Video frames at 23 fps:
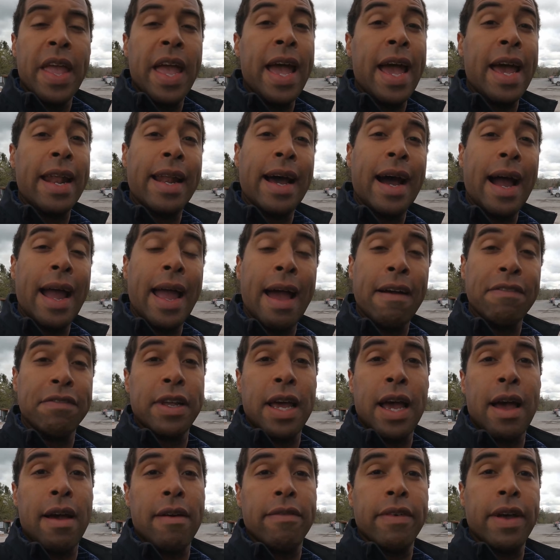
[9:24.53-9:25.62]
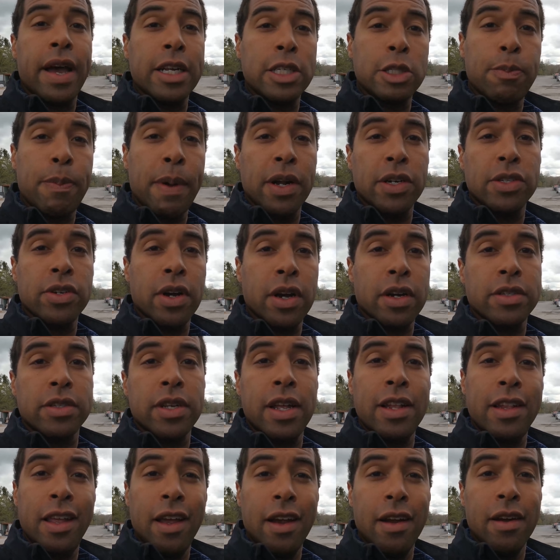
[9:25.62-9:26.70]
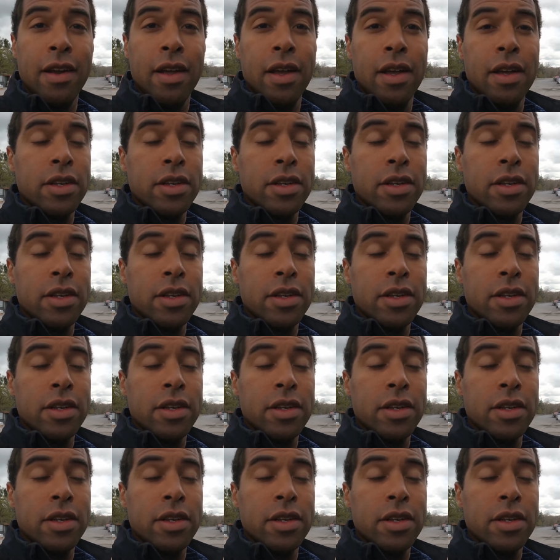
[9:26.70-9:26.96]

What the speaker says: And I have to have a spare truck sitting there.